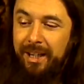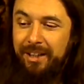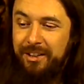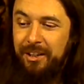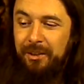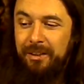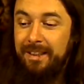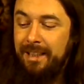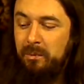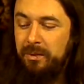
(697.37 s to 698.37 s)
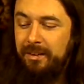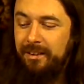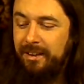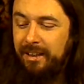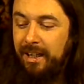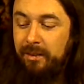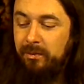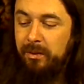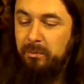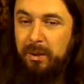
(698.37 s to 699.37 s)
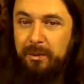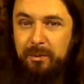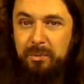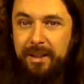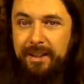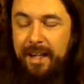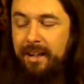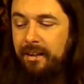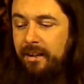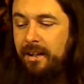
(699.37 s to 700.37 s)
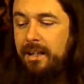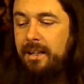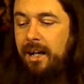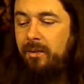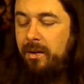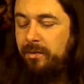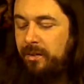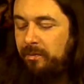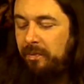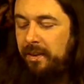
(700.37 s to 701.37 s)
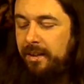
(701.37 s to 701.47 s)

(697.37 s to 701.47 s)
player too, because I'm certainly I wouldn't be able to play that. However,